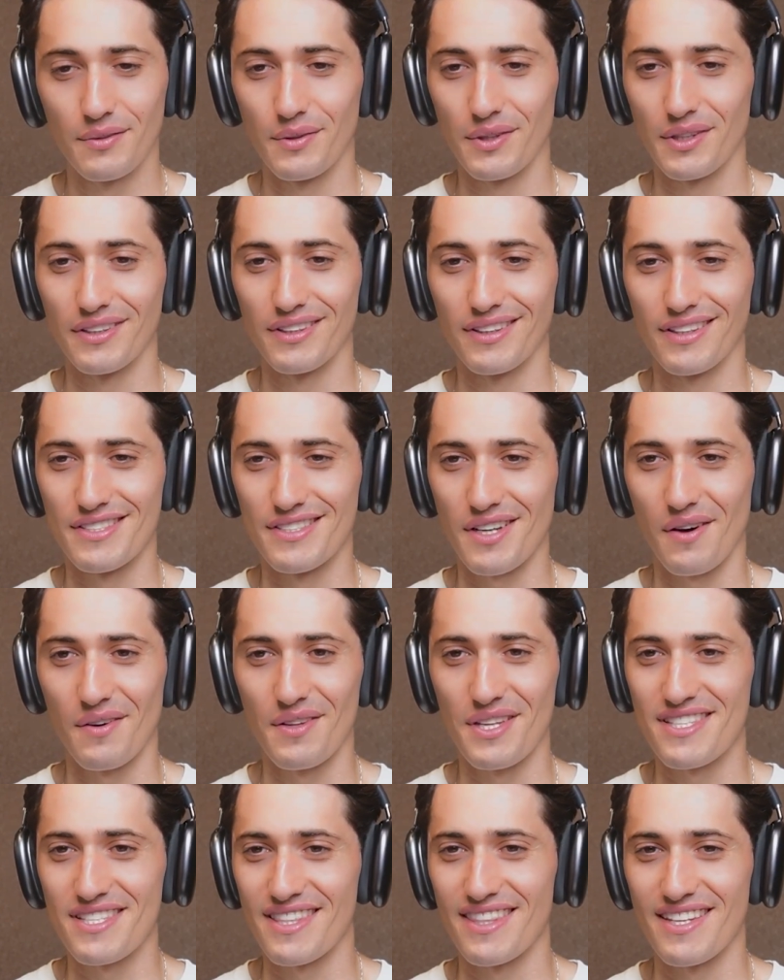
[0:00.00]
We, there's all
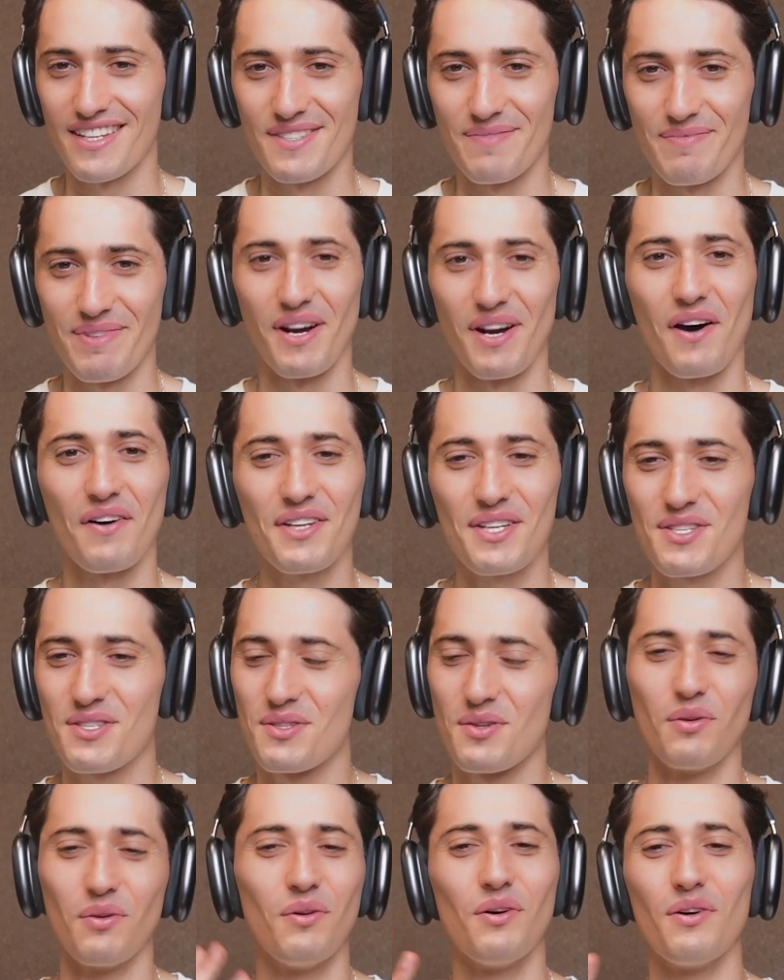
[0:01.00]
these, there's been all these
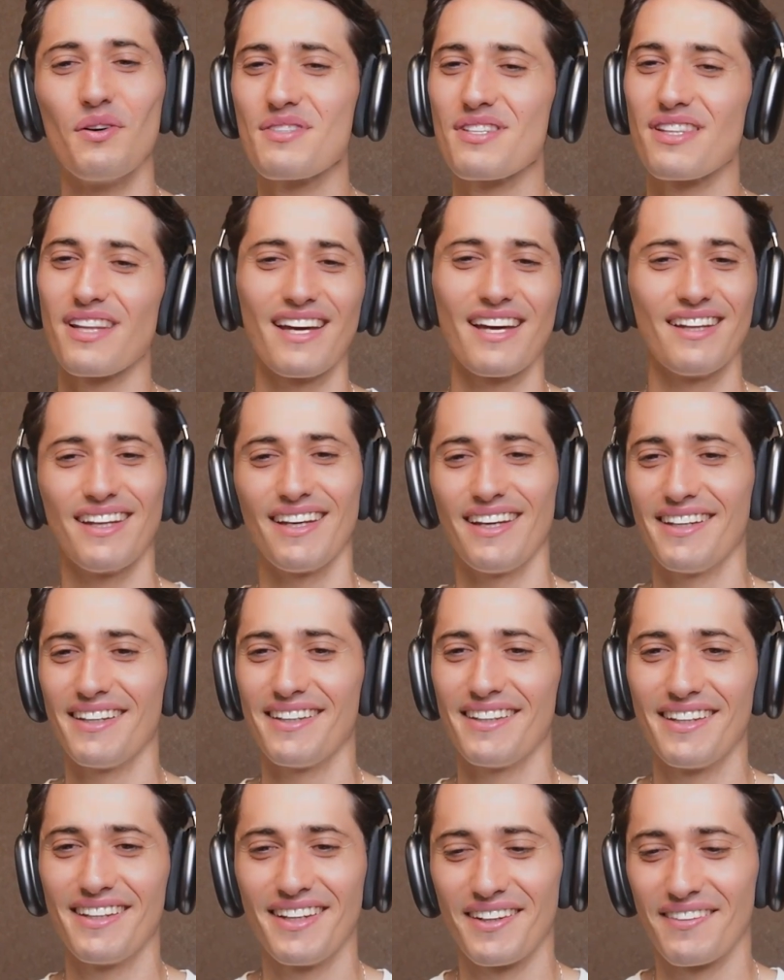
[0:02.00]
tools lately,
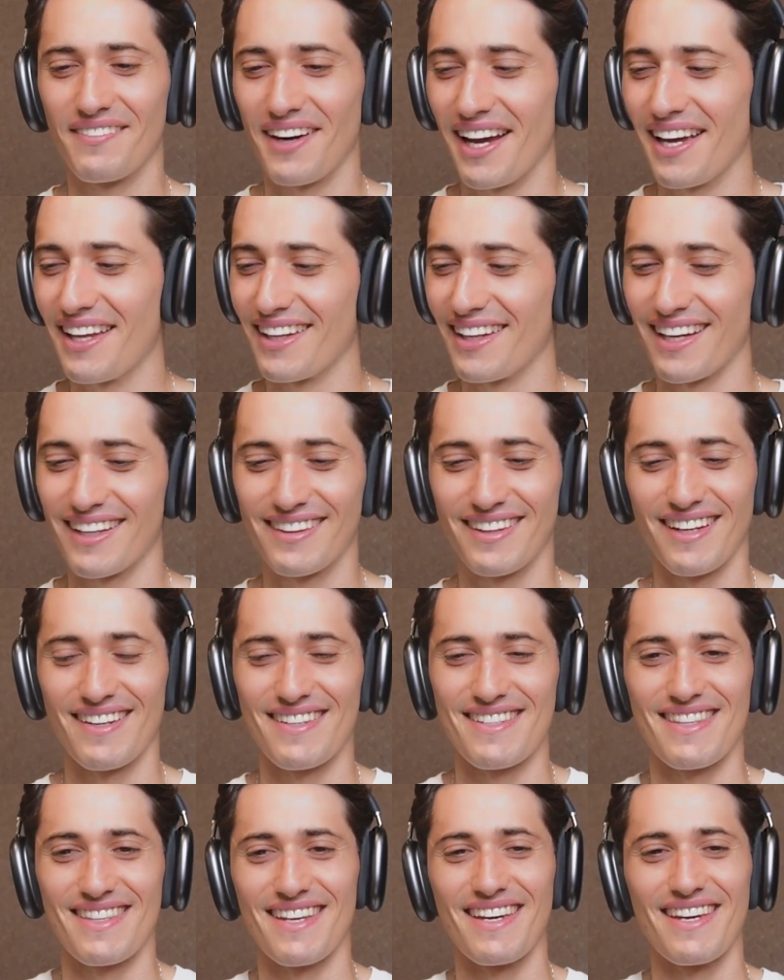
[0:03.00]
right? Like
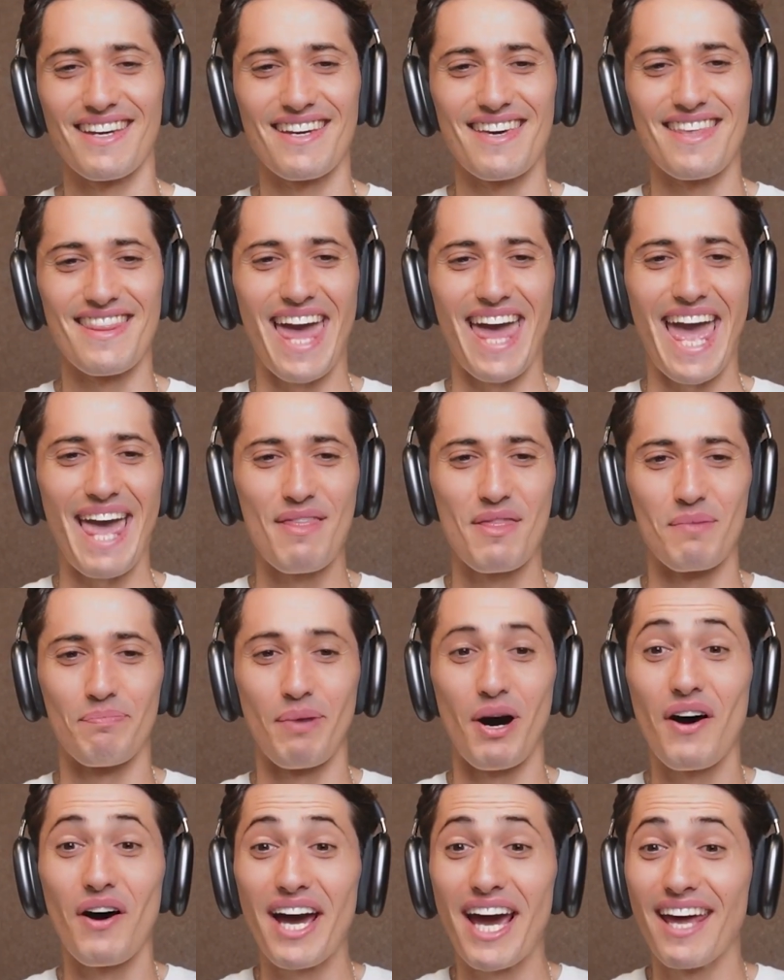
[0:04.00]
there's the, the, the
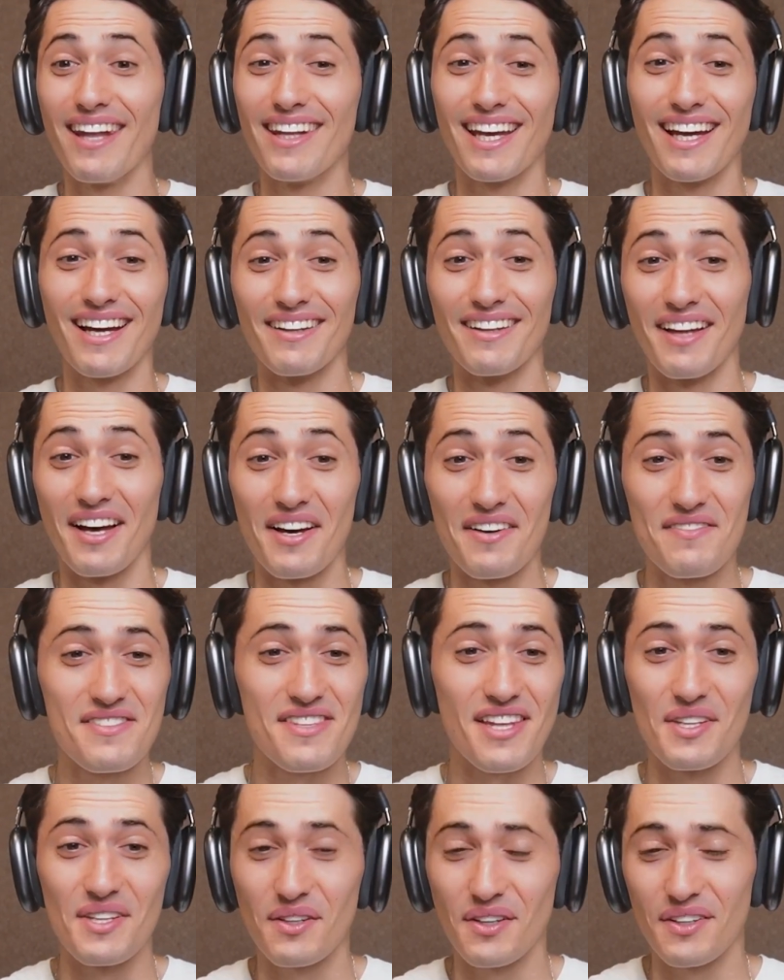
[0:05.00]
ball handling
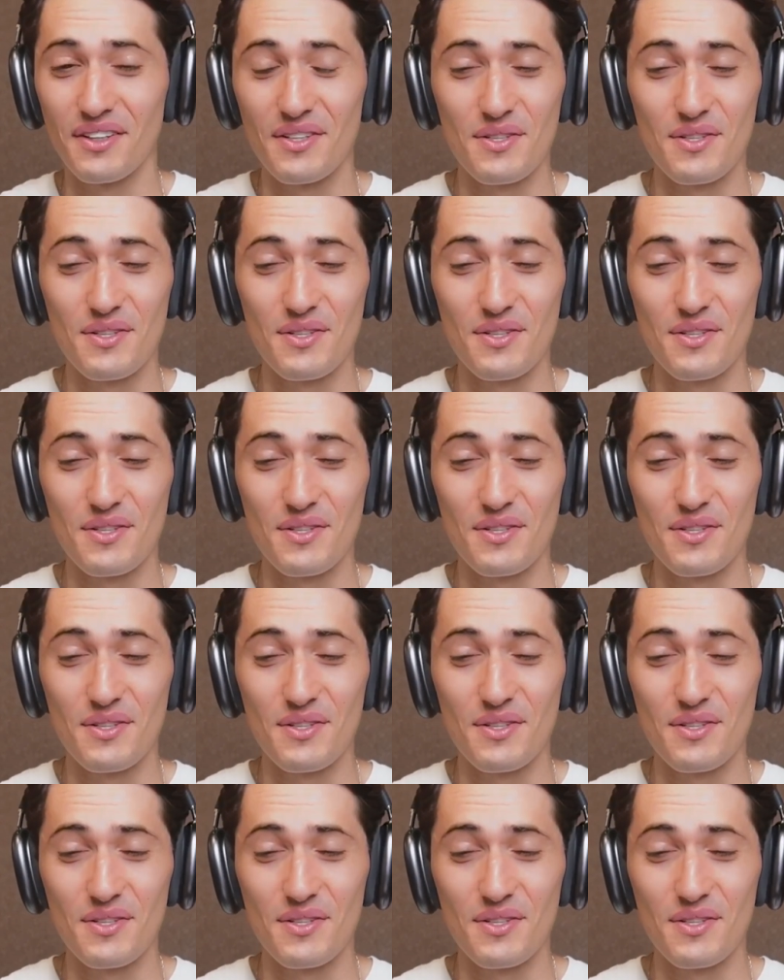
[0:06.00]
gloves that you could